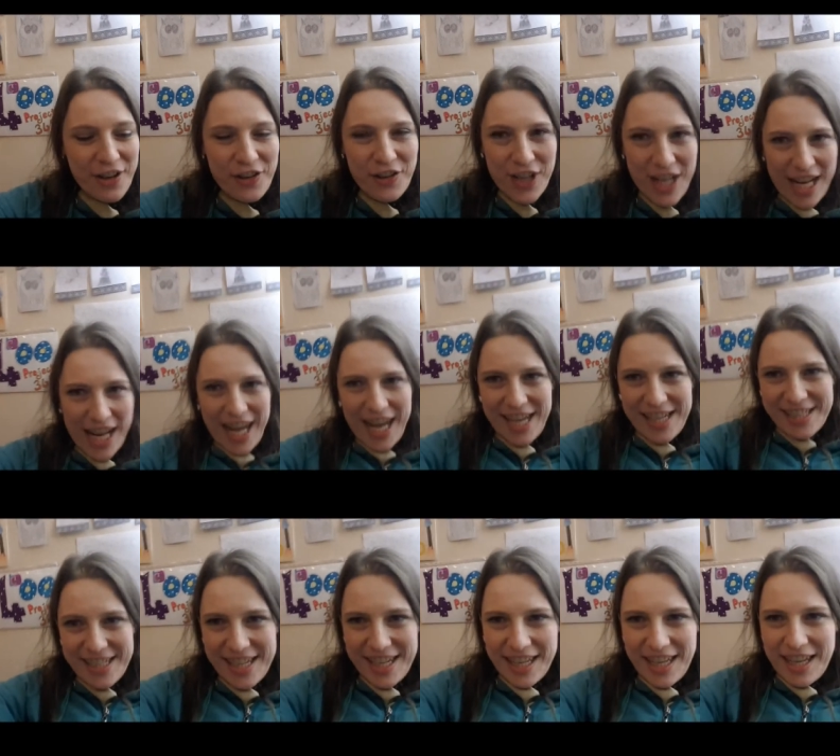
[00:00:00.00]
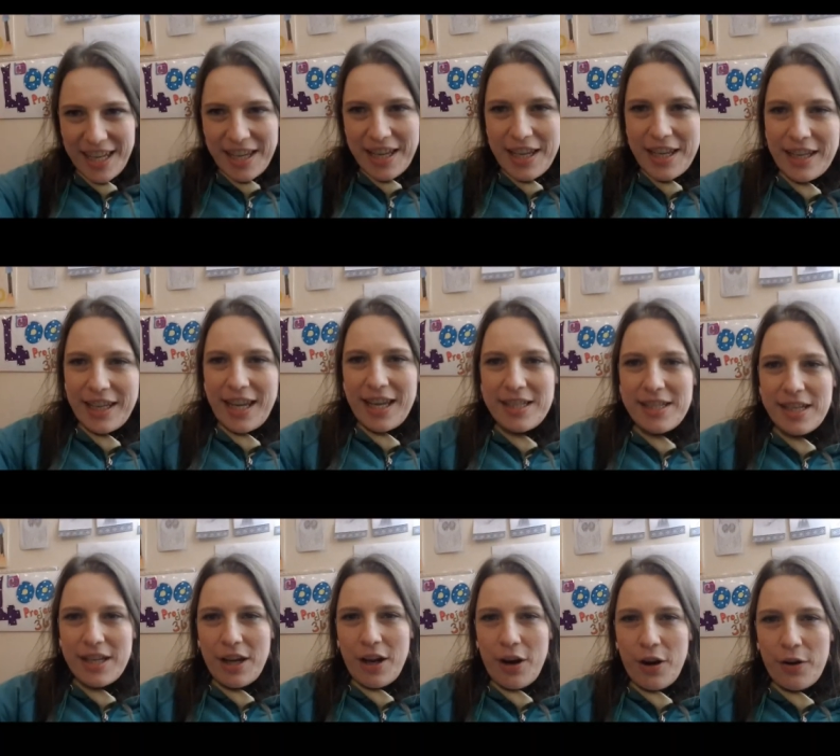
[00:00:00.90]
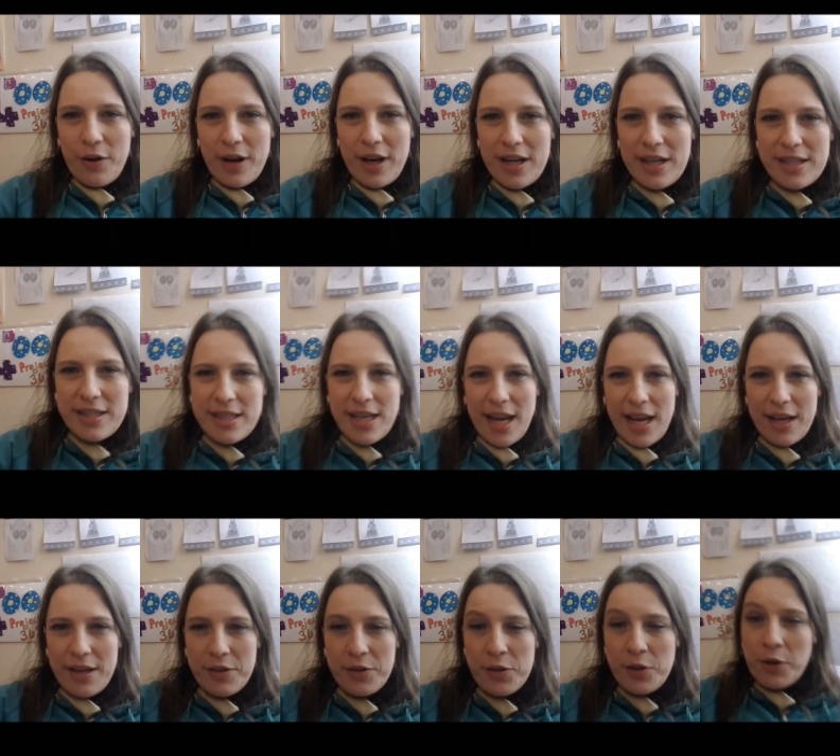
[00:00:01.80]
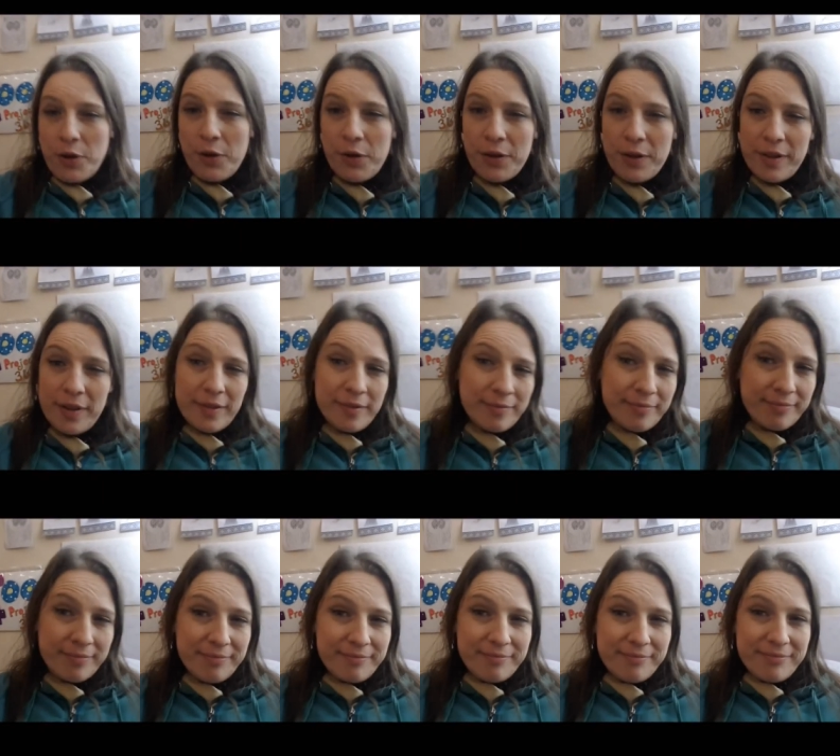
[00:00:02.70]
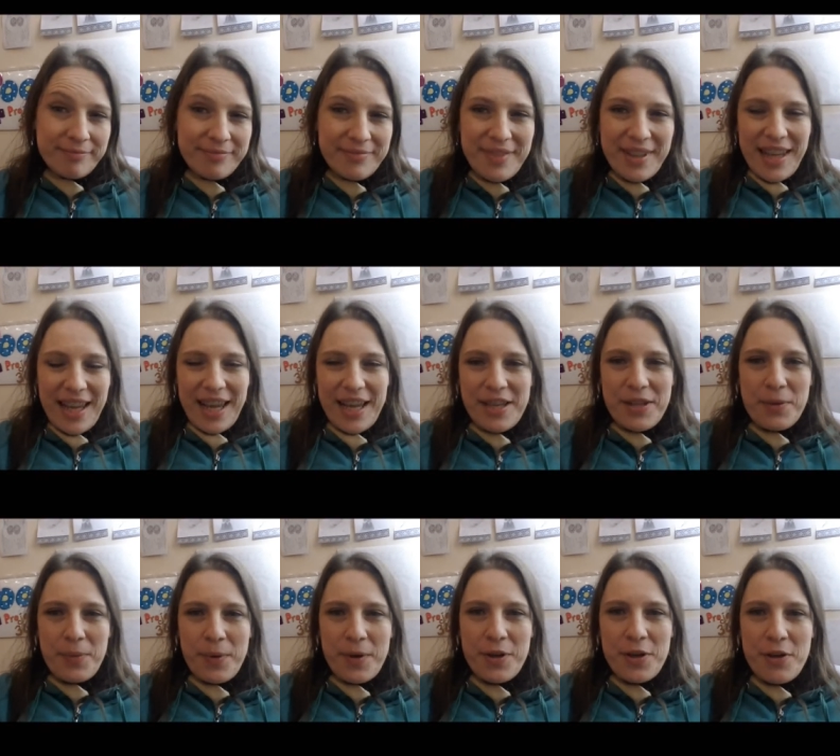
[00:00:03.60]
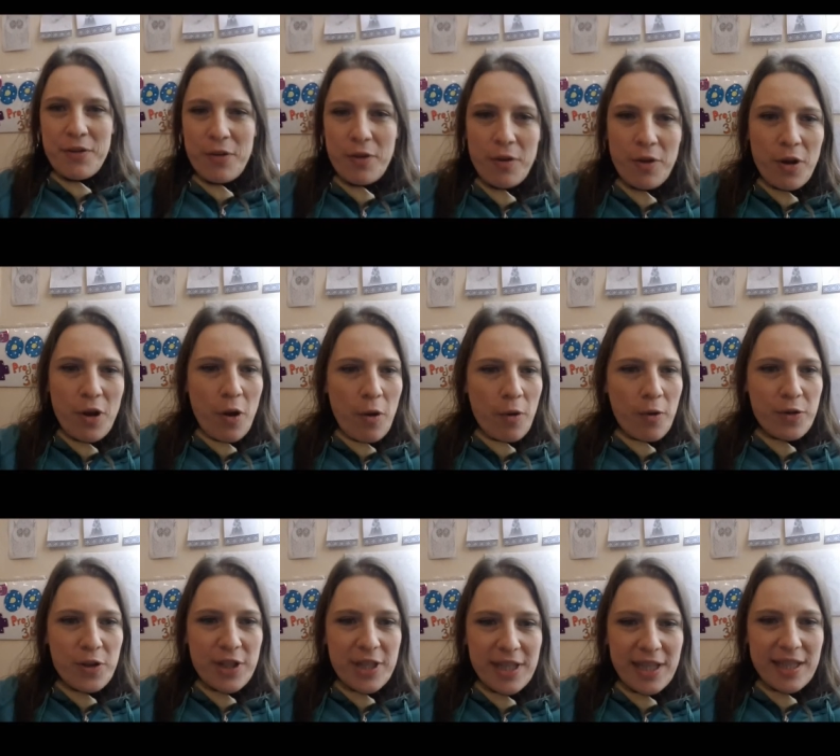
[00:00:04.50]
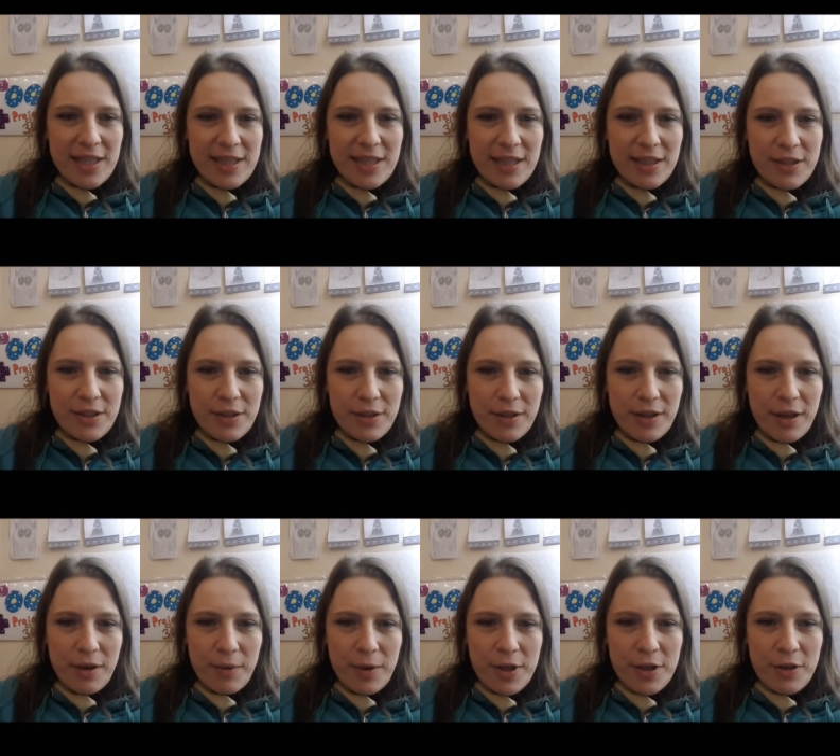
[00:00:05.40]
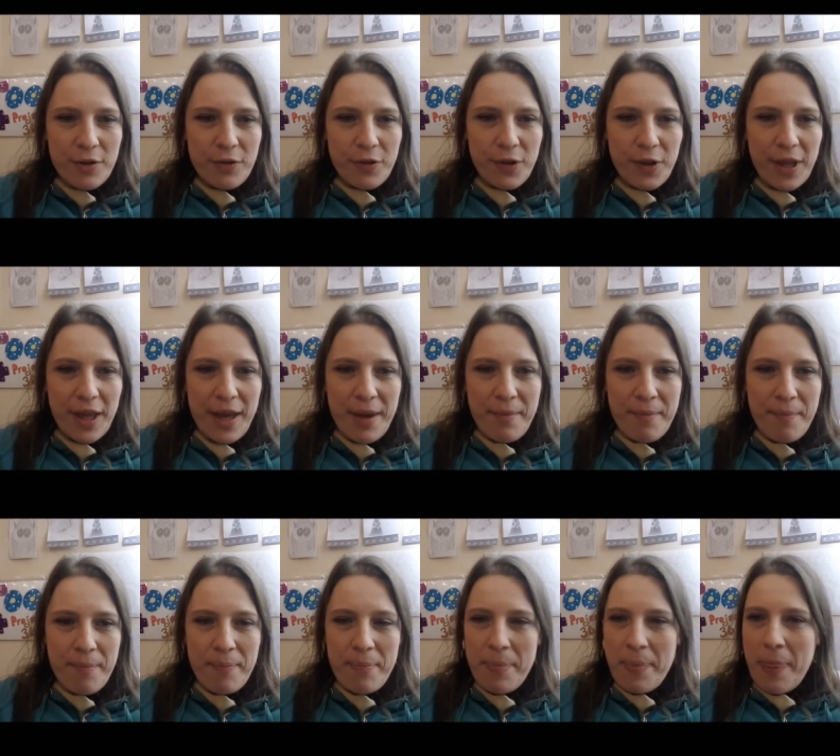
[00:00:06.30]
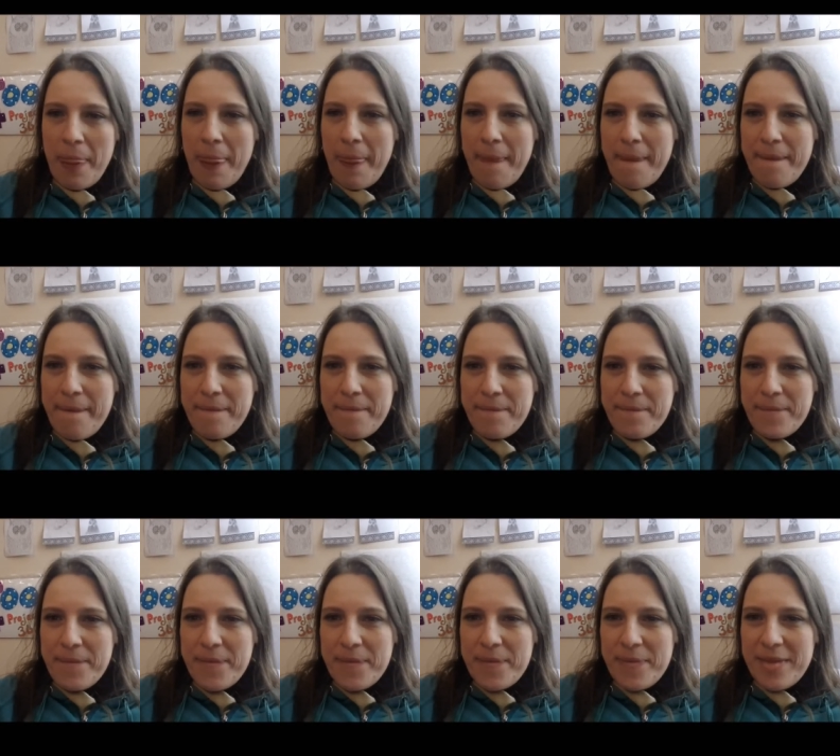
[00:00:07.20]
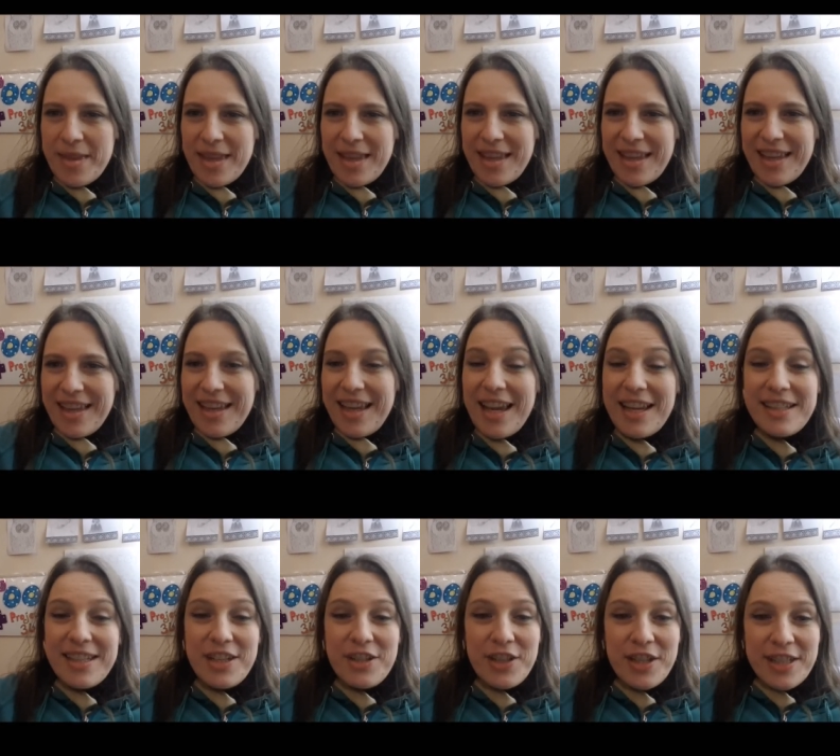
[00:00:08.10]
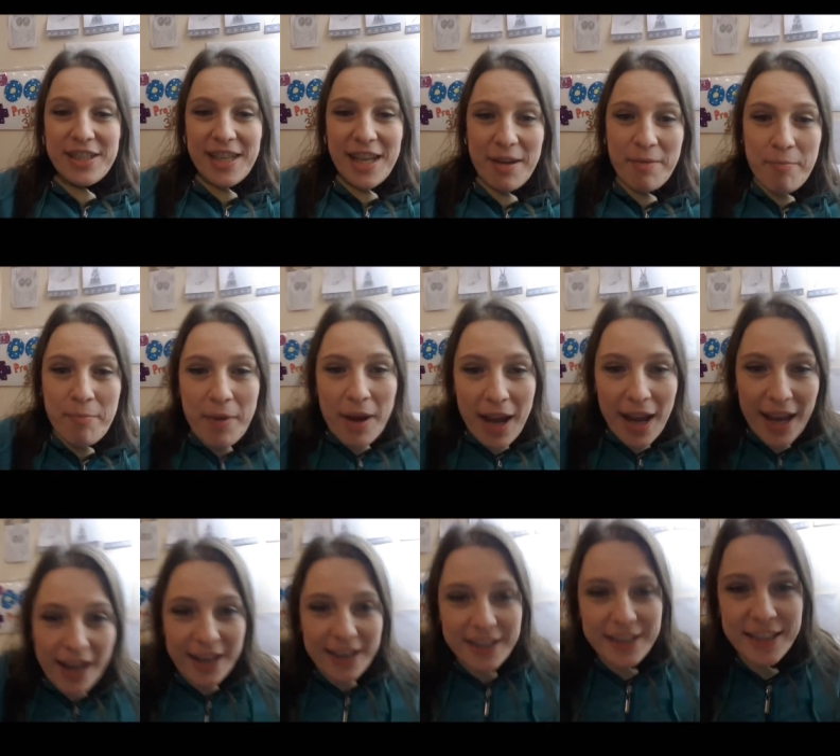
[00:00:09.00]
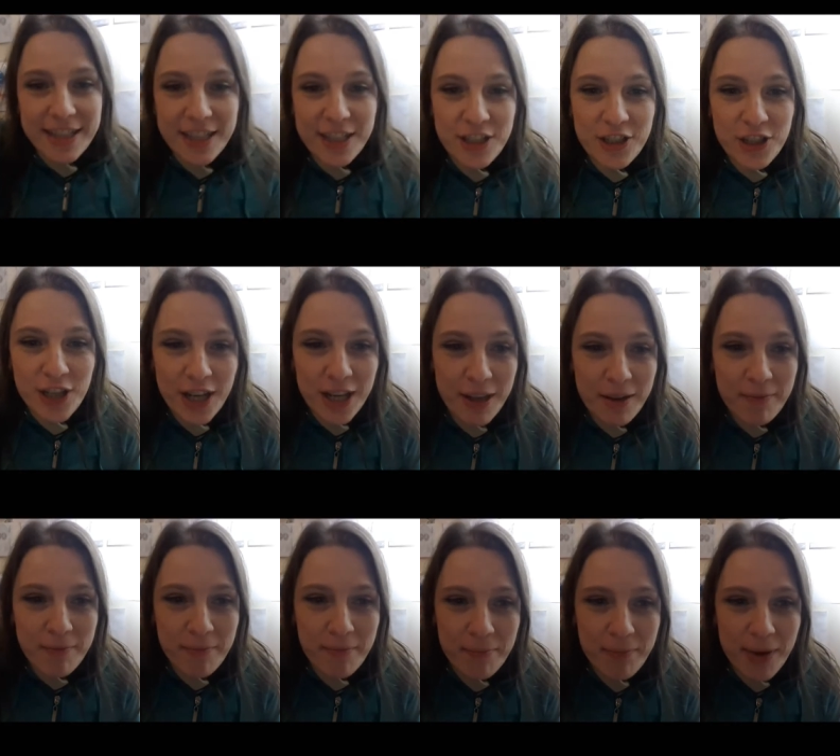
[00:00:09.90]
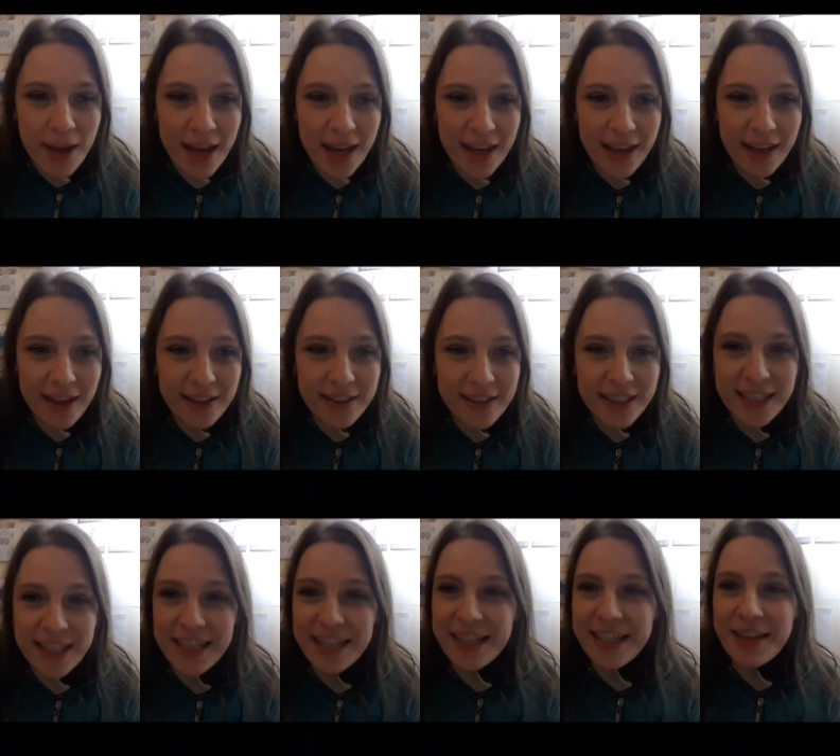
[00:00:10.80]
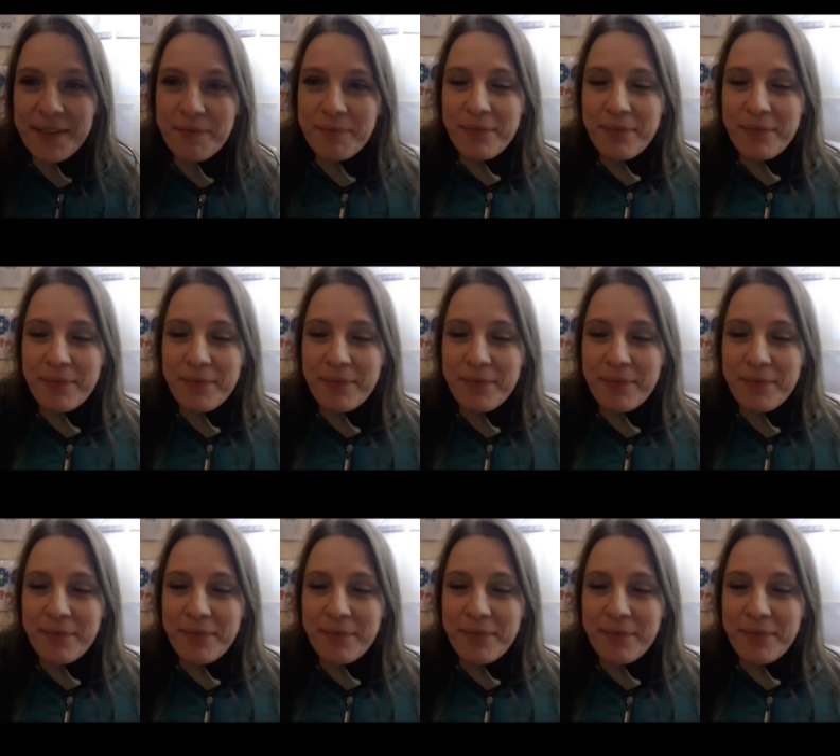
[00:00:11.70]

creating, getting our intent on. It's wonderful we were just listening to a wonderful um, DJ set. A DJ set by DJ Becca Dakini.